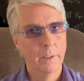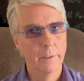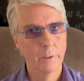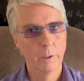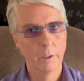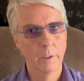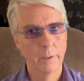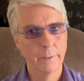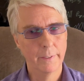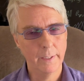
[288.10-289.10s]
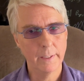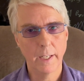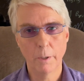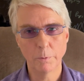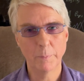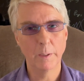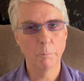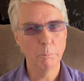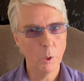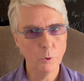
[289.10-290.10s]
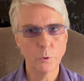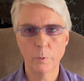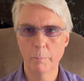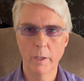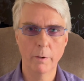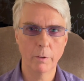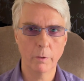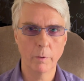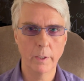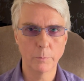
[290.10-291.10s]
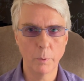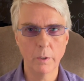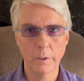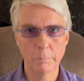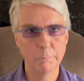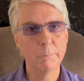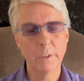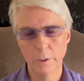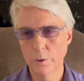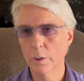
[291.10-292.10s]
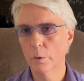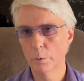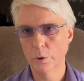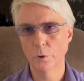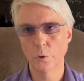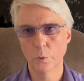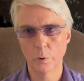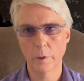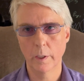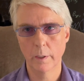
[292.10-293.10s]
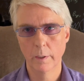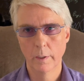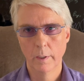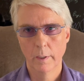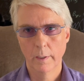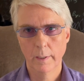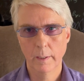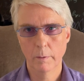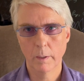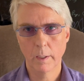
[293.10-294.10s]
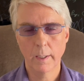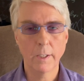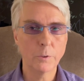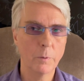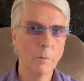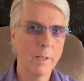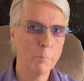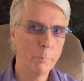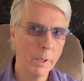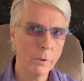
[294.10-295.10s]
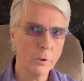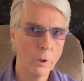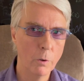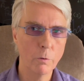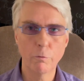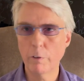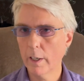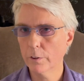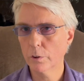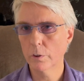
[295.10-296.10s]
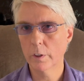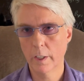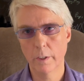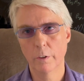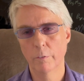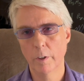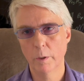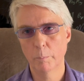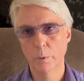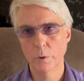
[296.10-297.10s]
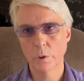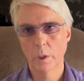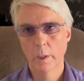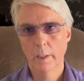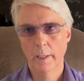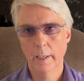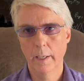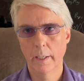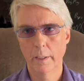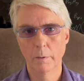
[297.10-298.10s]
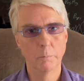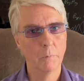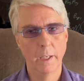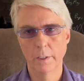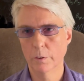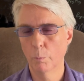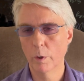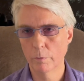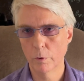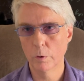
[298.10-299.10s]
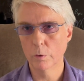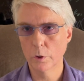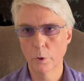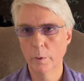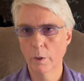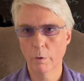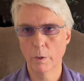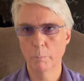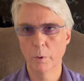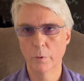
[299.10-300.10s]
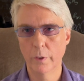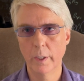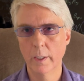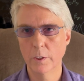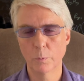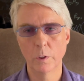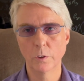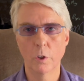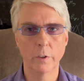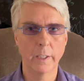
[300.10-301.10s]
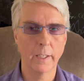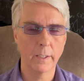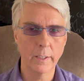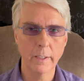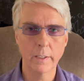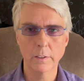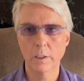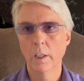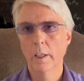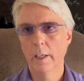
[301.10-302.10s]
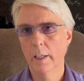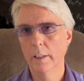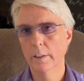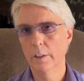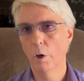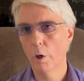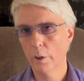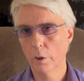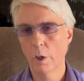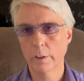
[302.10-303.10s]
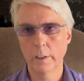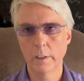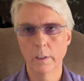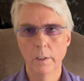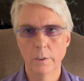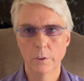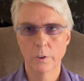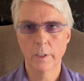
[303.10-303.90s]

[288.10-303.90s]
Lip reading: the thing that helps me the most with my hourly rate is probably the use of the Wizard's Toolkit. It allows me to write better code faster than other developers, and has a wonderful GUI already built in, as well as all the analytics and the audit logging, so